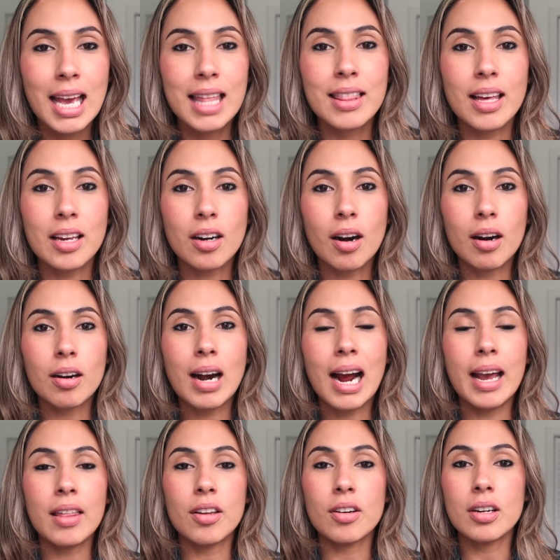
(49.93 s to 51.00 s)
that are
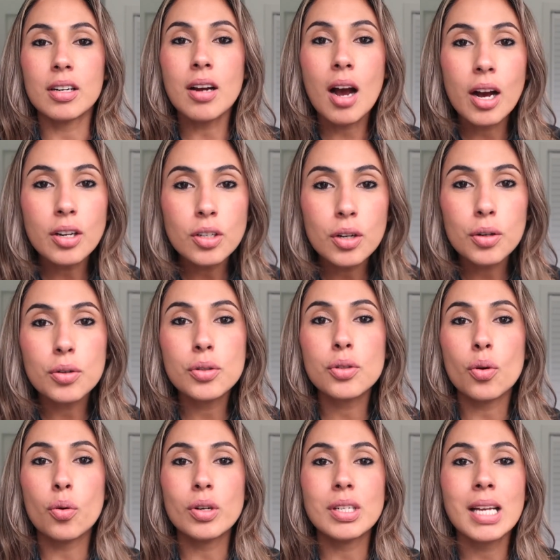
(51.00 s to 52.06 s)
either
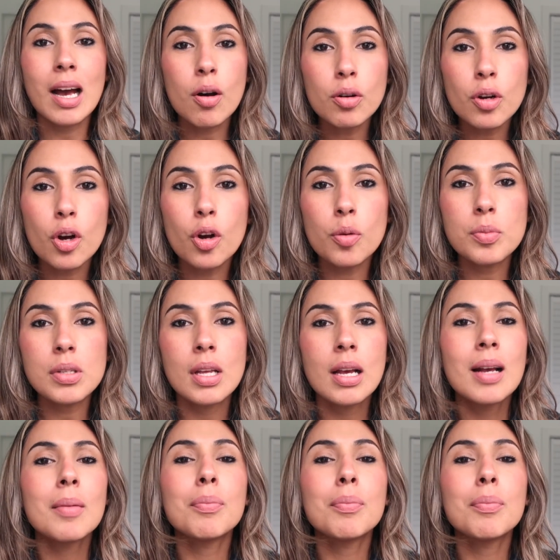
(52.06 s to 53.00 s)
condos or townhomes,